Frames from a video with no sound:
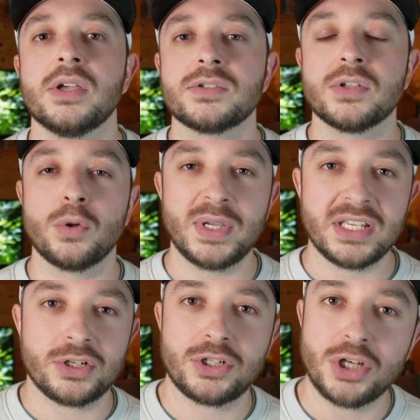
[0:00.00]
so that we
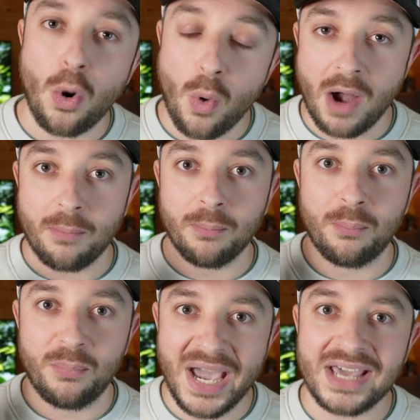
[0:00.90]
can show up
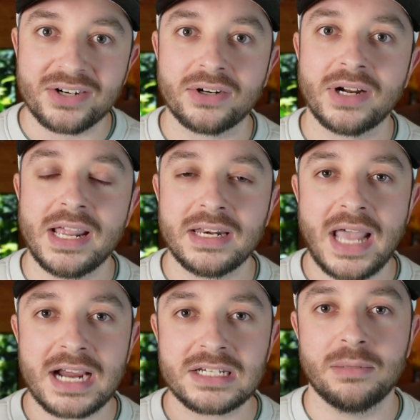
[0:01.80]
better and
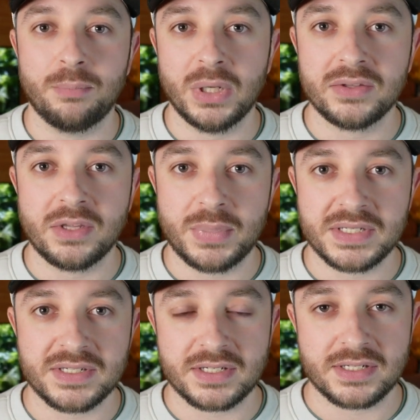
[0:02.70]
actually build the
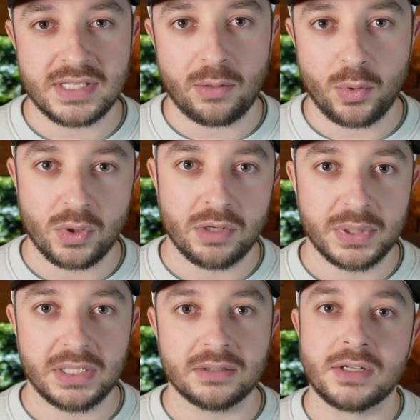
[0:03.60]
businesses that we want to build.